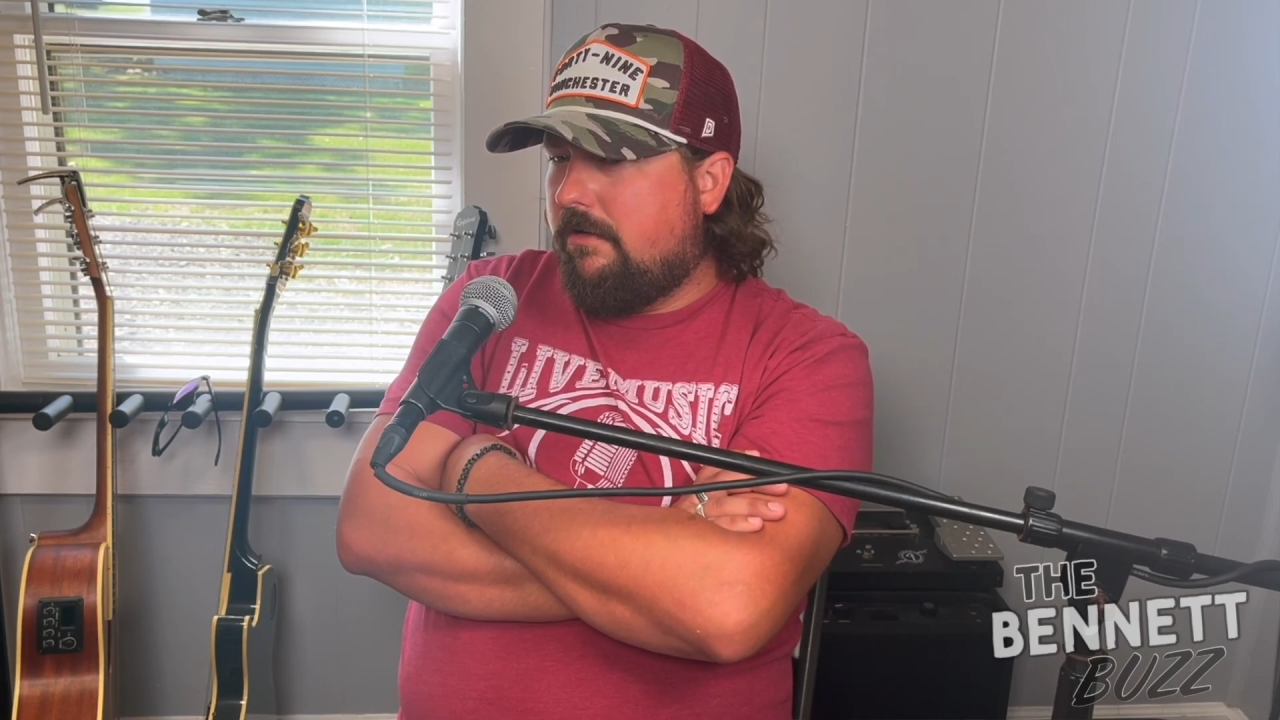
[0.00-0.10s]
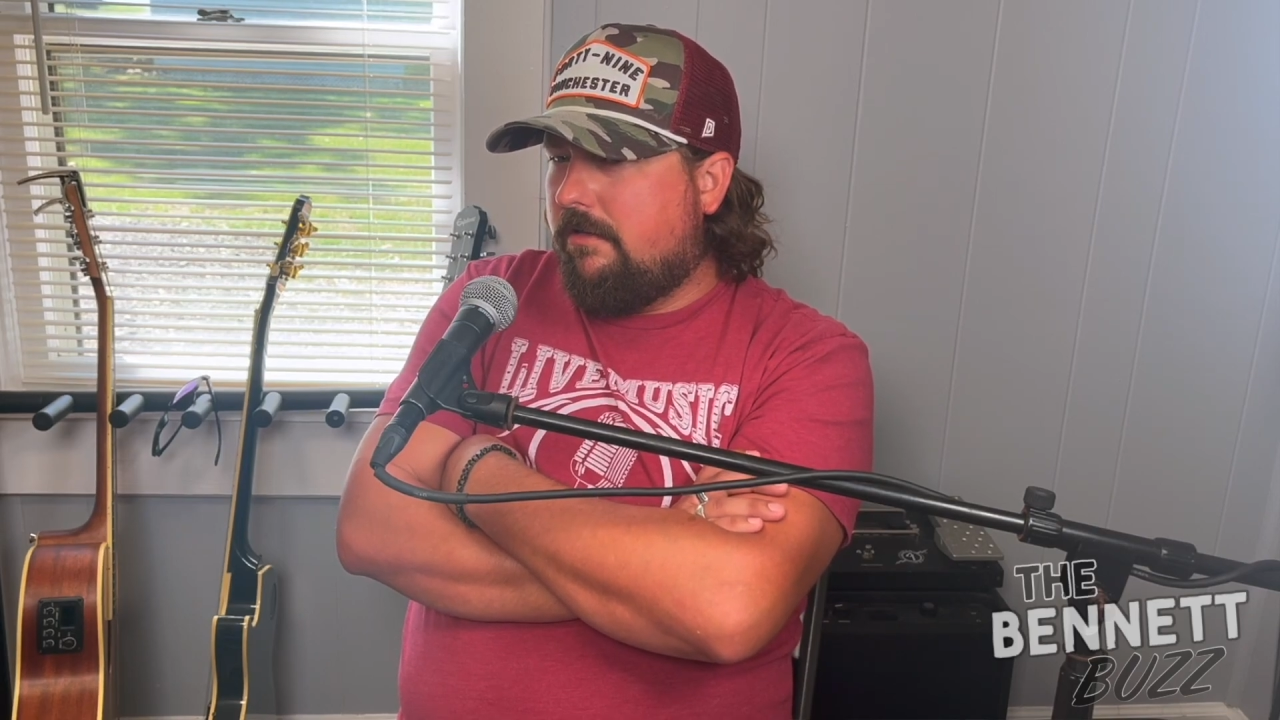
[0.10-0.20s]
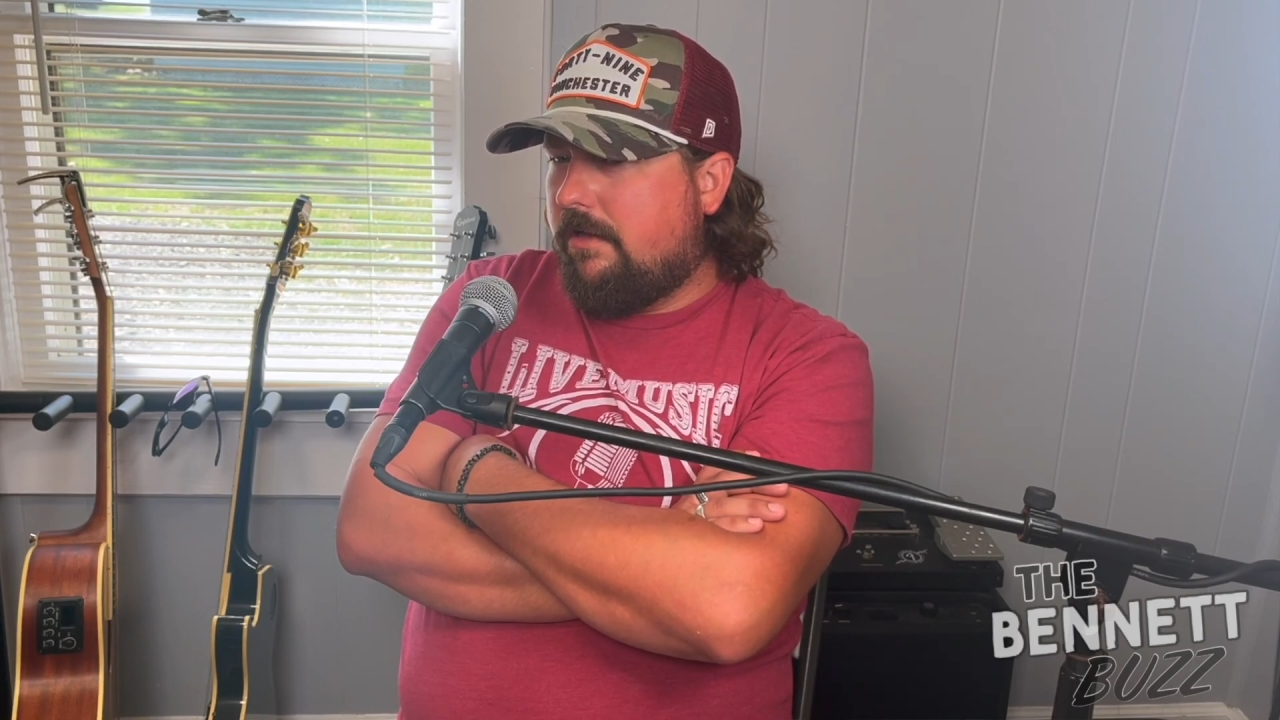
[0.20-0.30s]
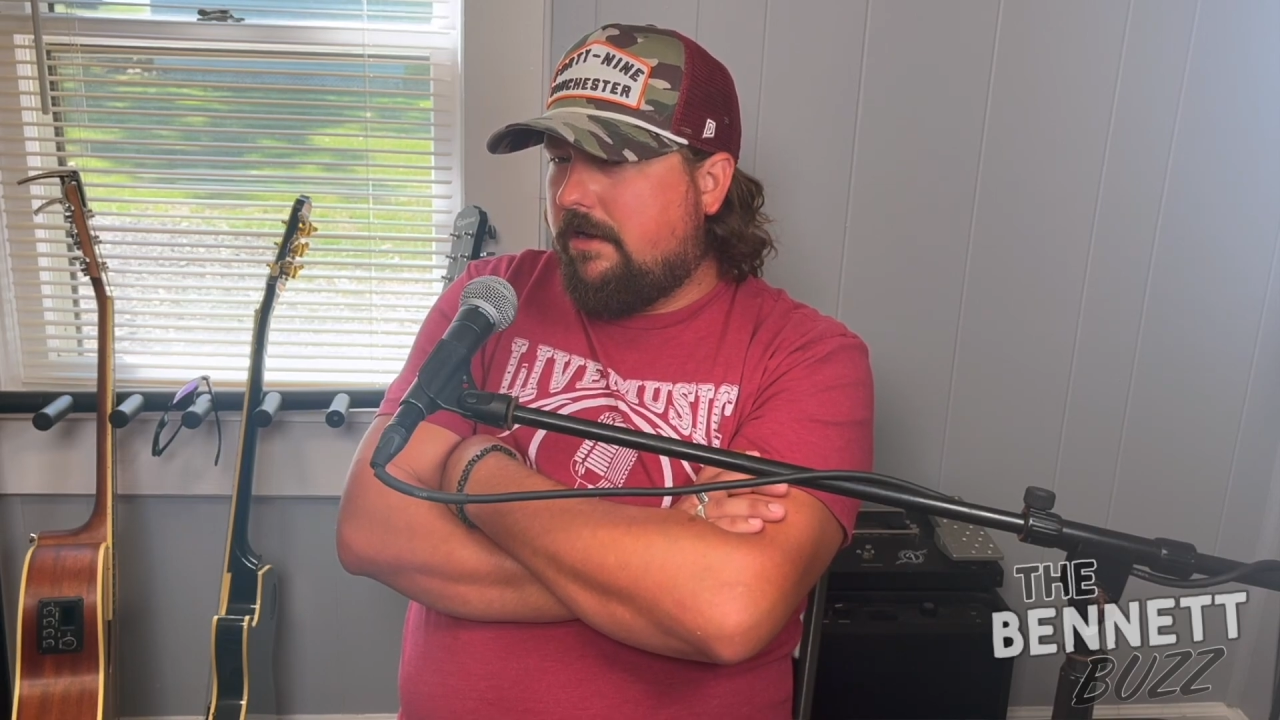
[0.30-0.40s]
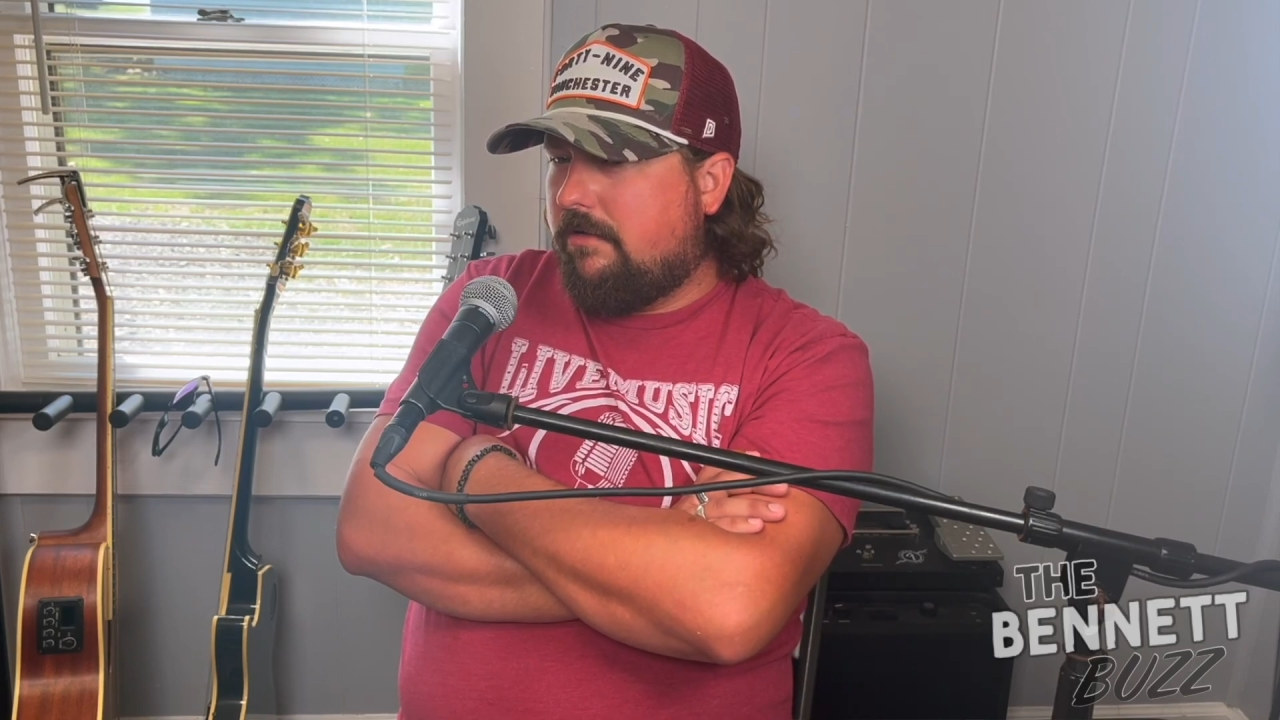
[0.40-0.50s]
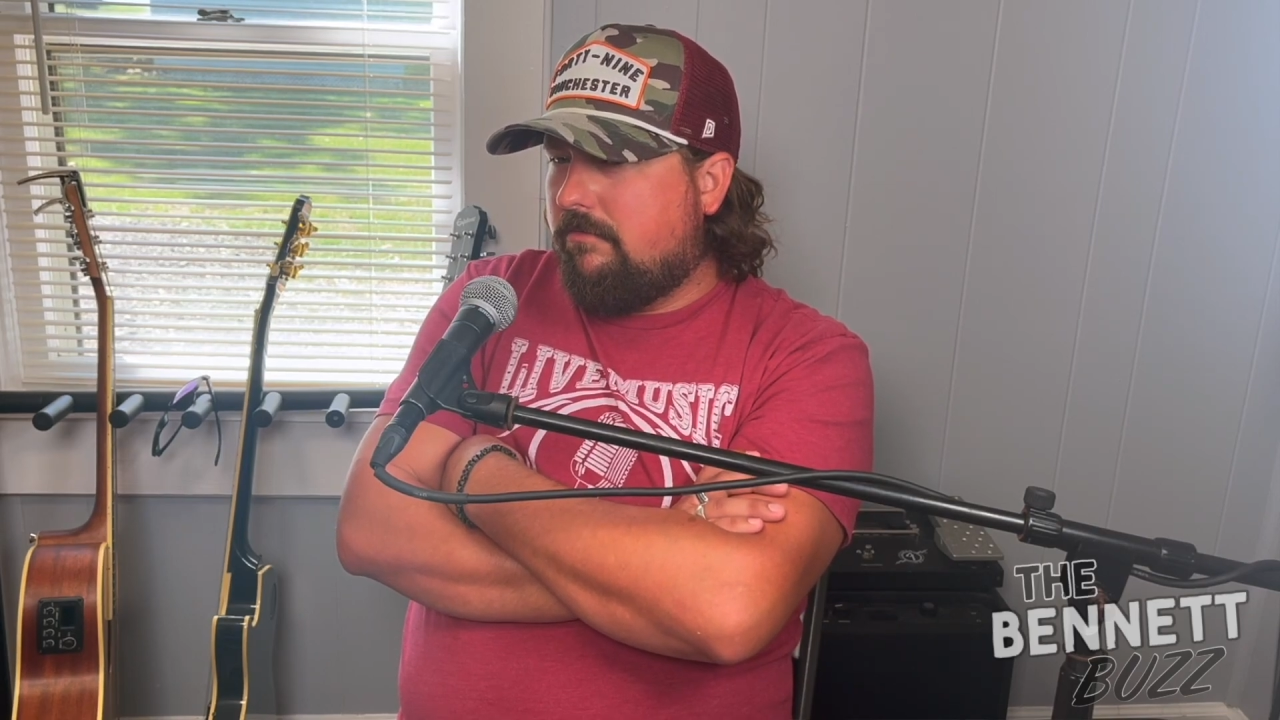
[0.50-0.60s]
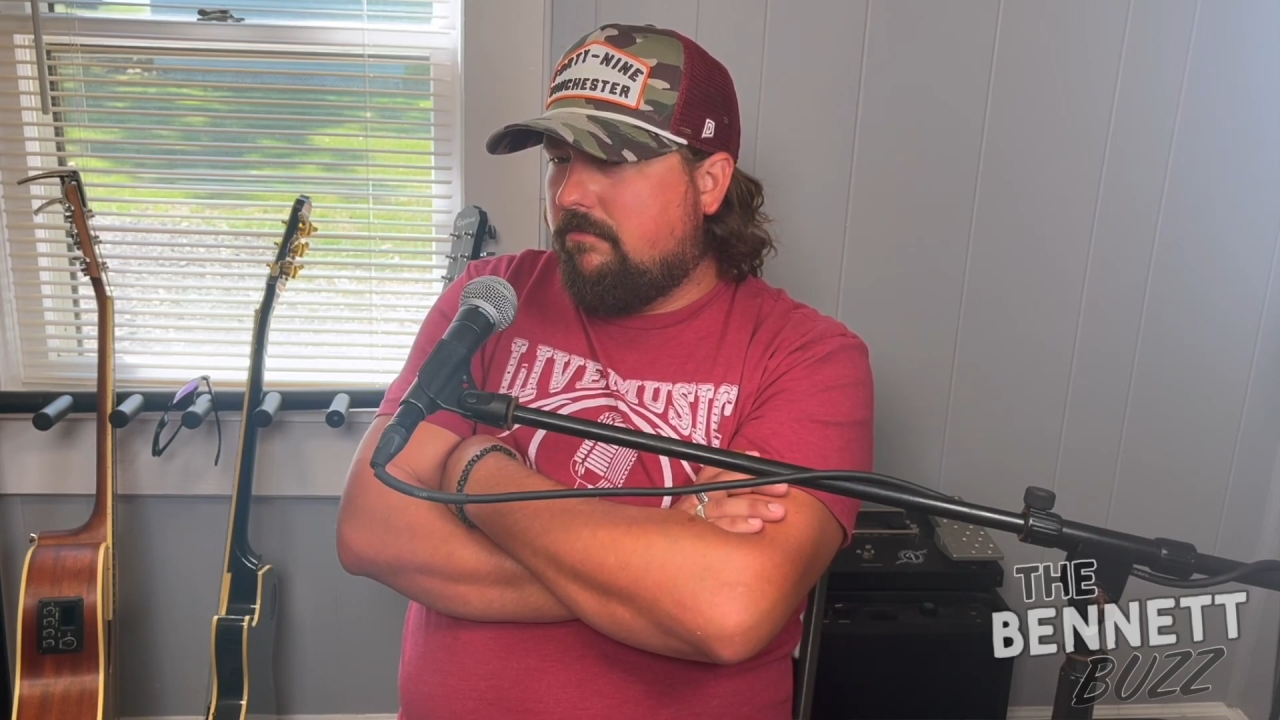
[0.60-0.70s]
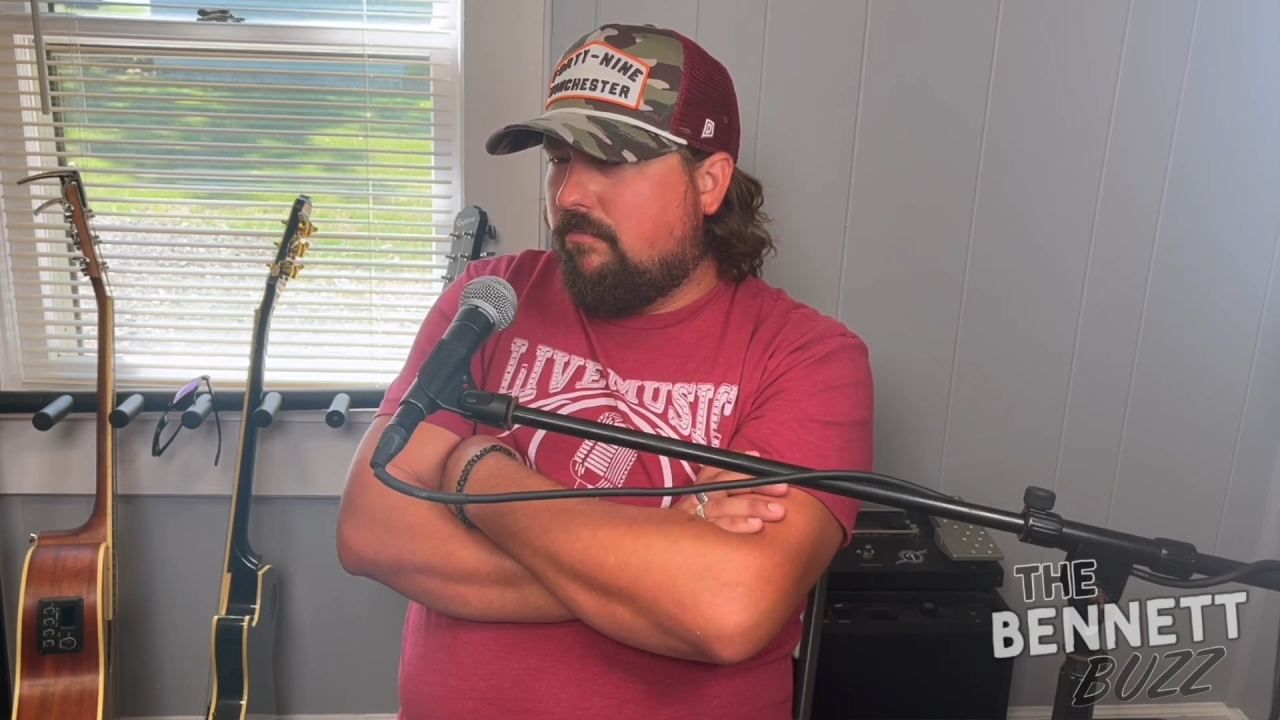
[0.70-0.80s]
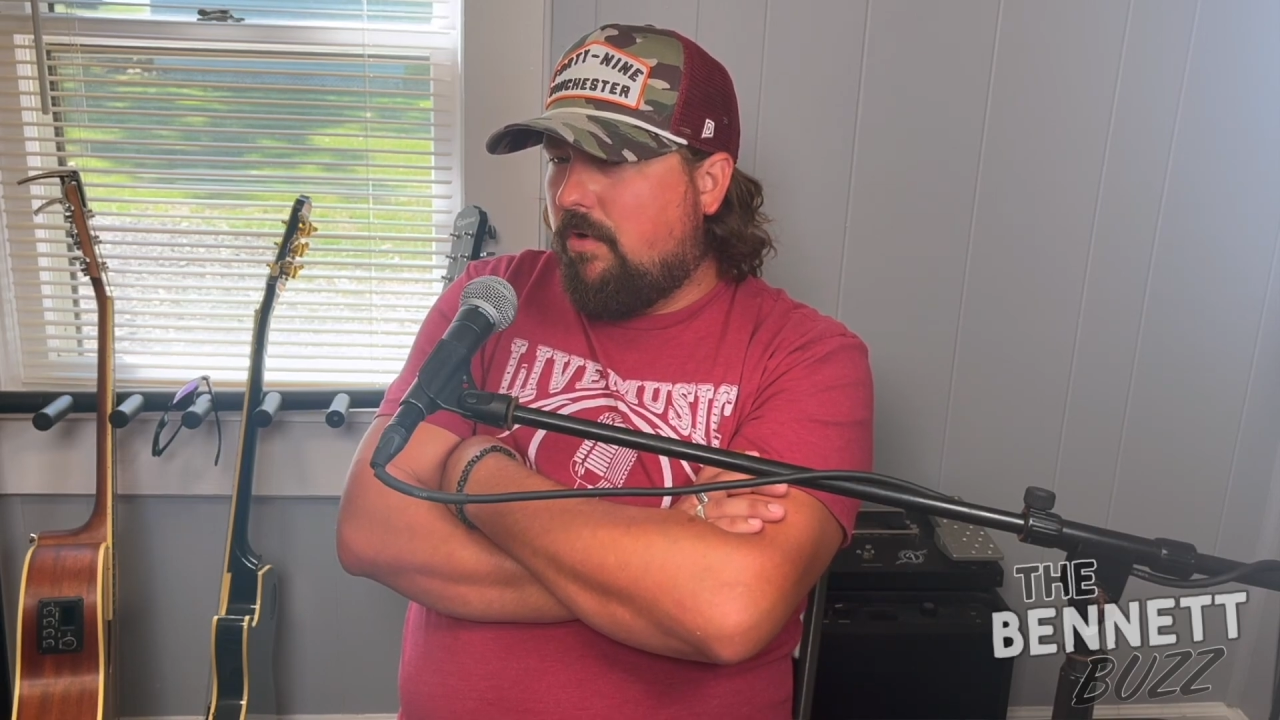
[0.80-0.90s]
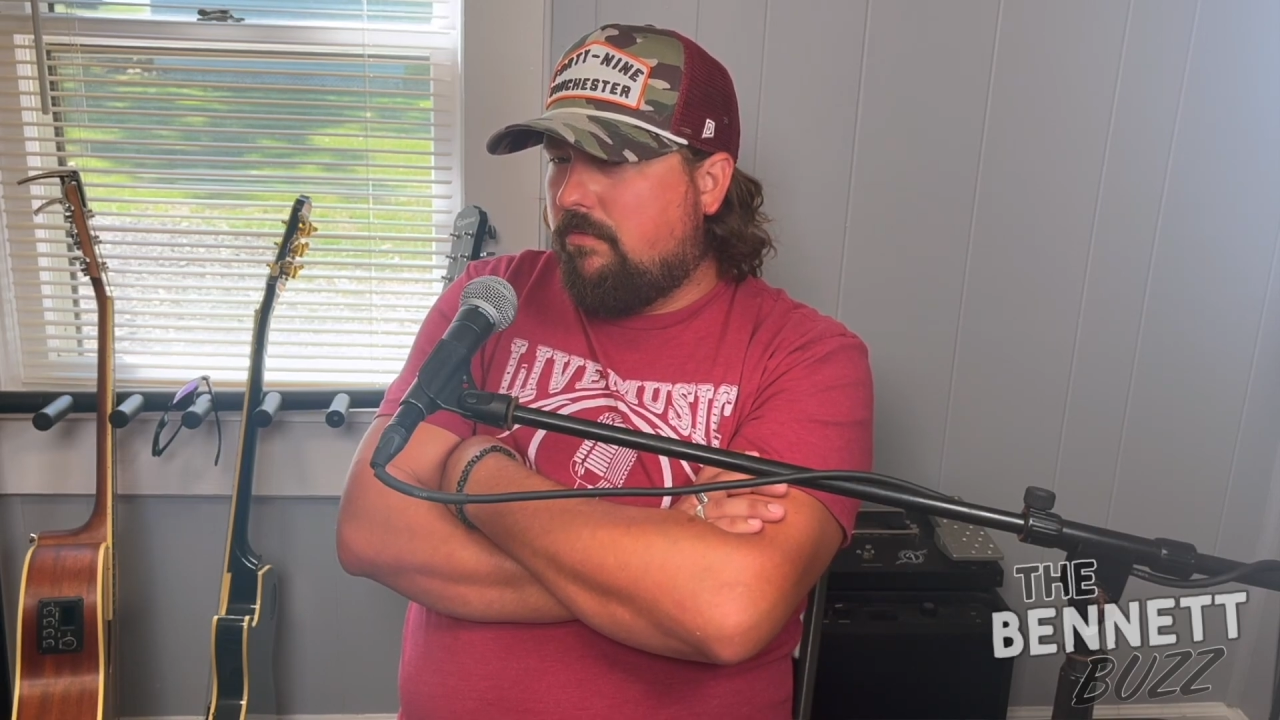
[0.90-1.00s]
like
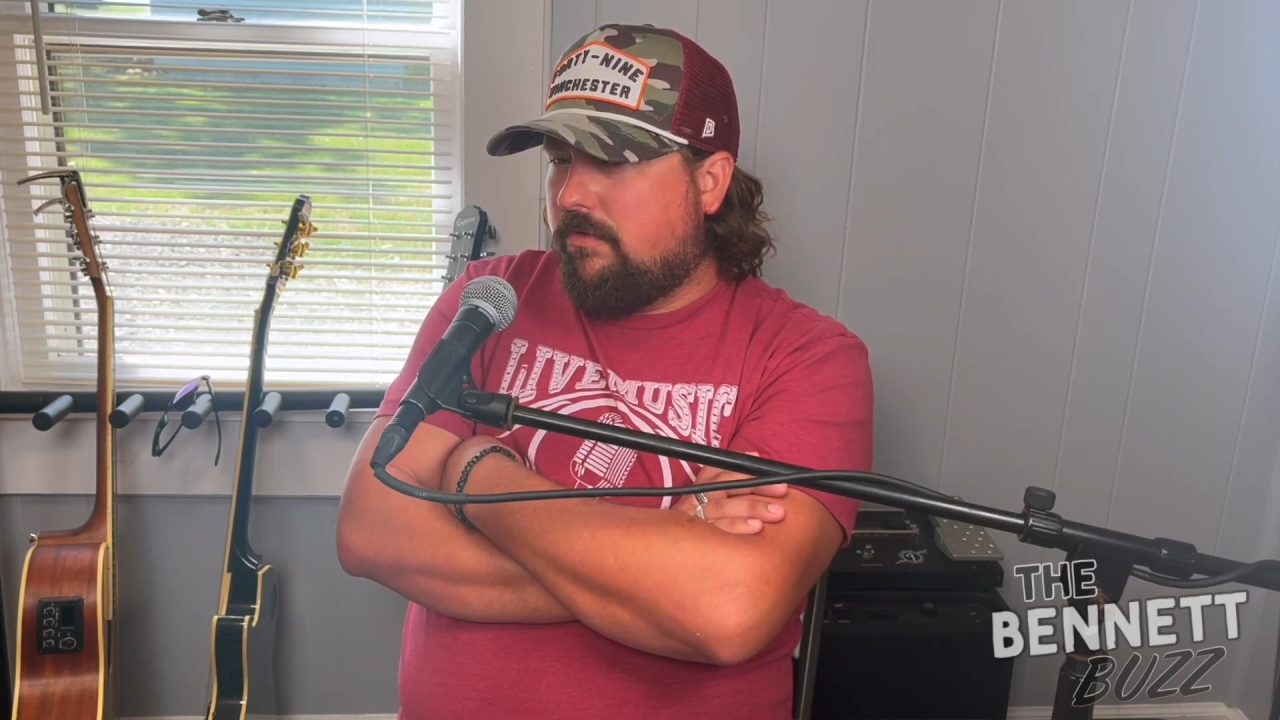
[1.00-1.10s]
what